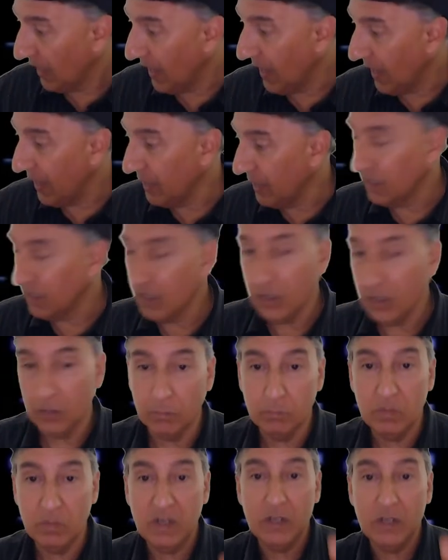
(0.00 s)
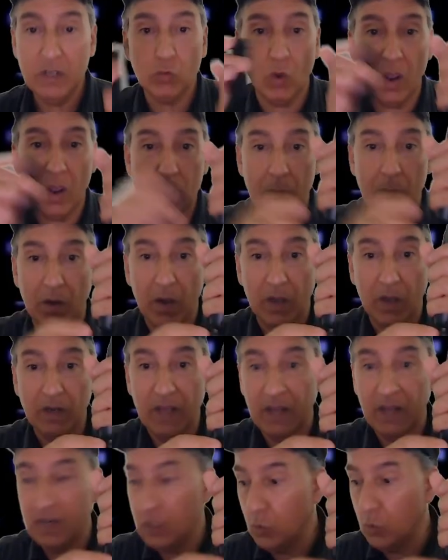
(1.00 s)
and the mini tripod
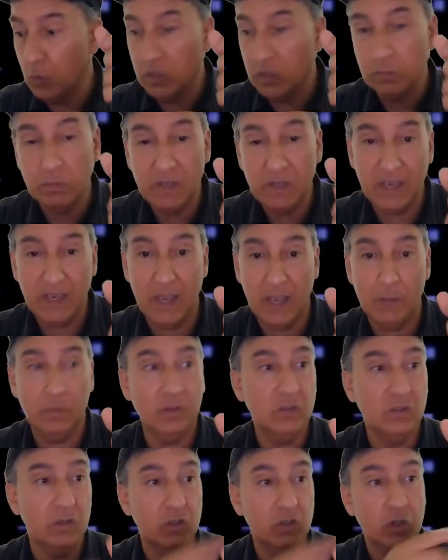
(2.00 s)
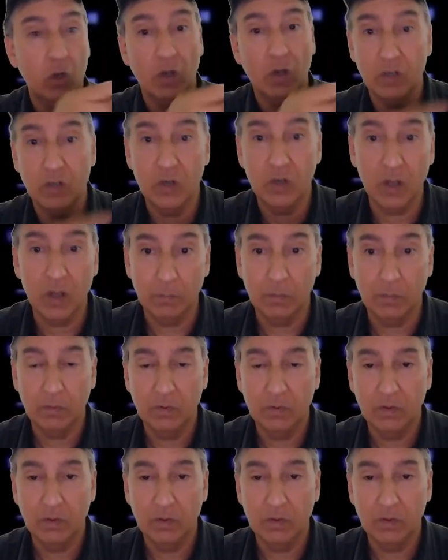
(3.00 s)
and the USB cable to charge it up.